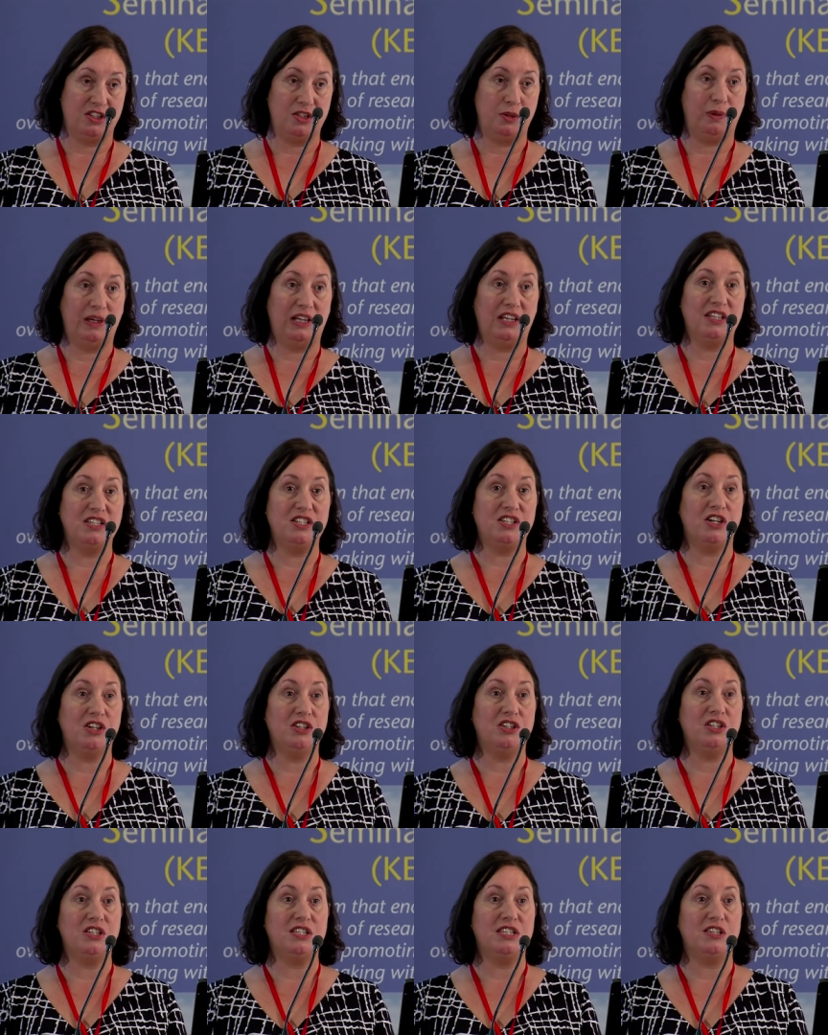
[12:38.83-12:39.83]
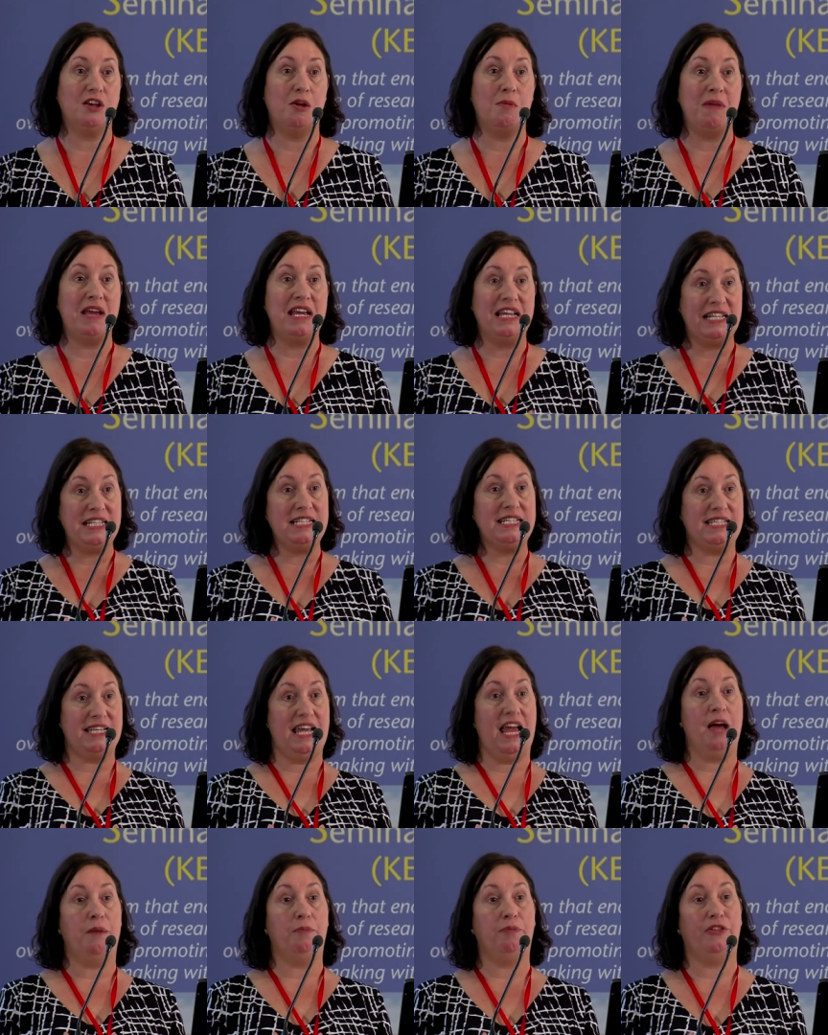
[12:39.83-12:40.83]
So we conducted some
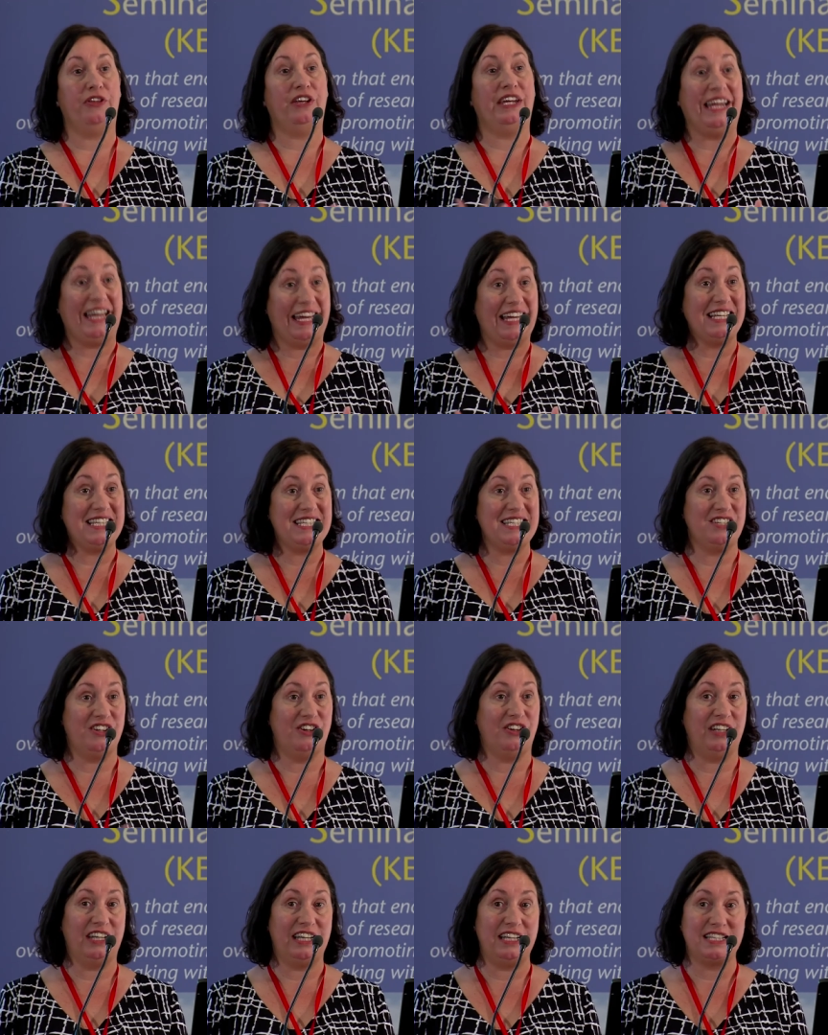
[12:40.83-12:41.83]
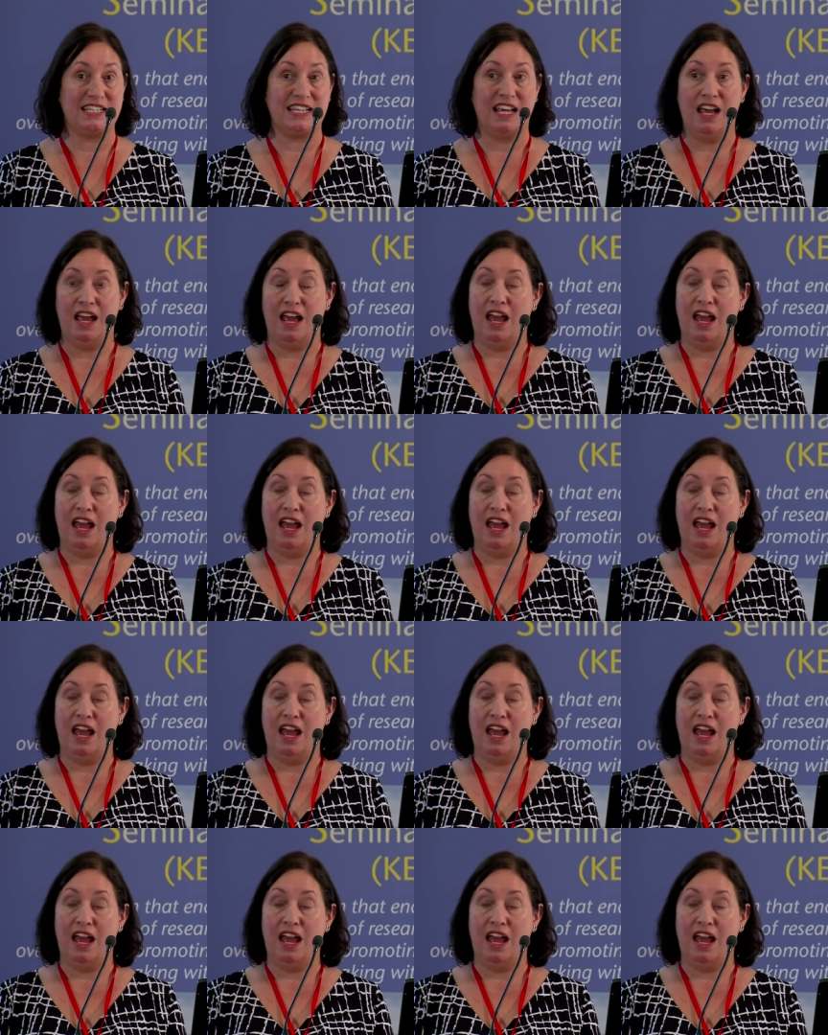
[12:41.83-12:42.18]
in-depth case studies